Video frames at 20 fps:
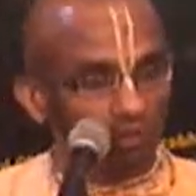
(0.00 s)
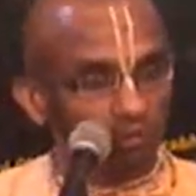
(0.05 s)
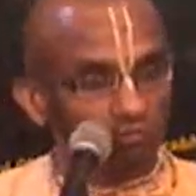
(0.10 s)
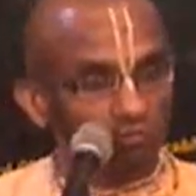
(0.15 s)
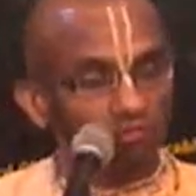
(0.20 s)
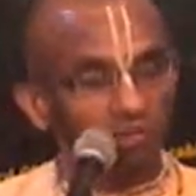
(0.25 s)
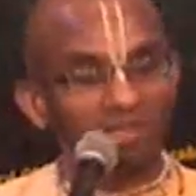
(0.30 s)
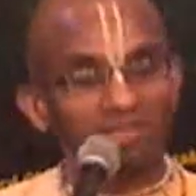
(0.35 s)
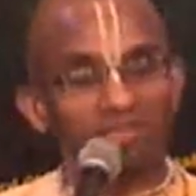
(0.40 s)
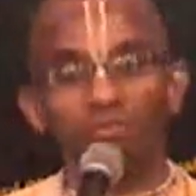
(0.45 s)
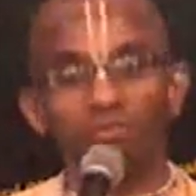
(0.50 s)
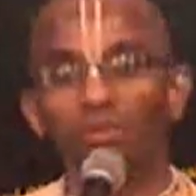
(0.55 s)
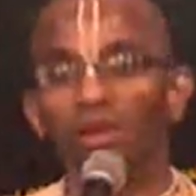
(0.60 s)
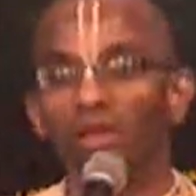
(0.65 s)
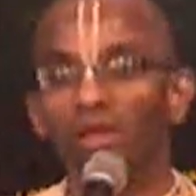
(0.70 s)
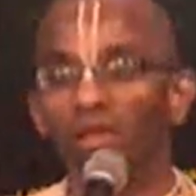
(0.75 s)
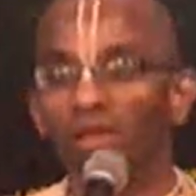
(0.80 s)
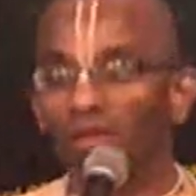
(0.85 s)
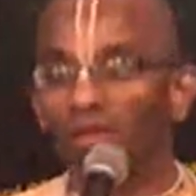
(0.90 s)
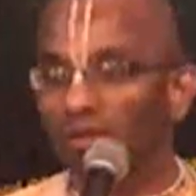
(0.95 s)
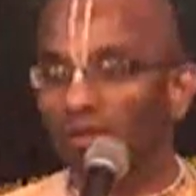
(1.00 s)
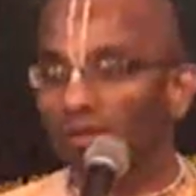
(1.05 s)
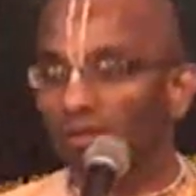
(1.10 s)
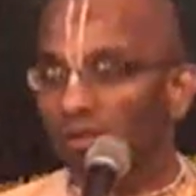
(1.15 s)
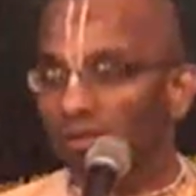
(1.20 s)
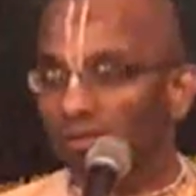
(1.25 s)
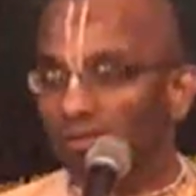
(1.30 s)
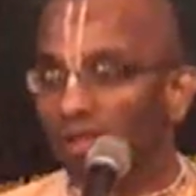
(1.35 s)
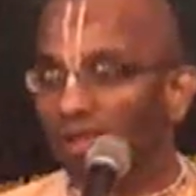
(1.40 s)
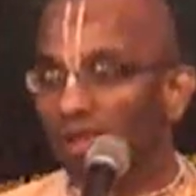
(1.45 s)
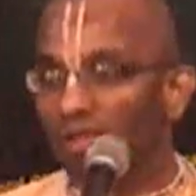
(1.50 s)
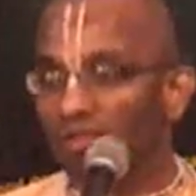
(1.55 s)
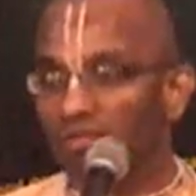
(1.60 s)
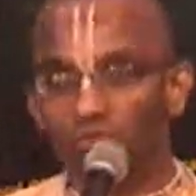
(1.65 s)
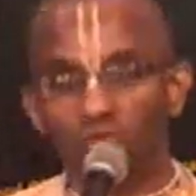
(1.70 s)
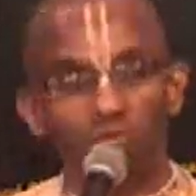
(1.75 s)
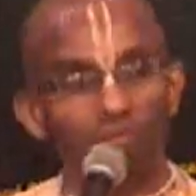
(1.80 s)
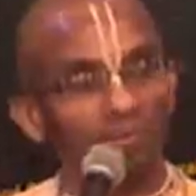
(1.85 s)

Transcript: So that's why there has to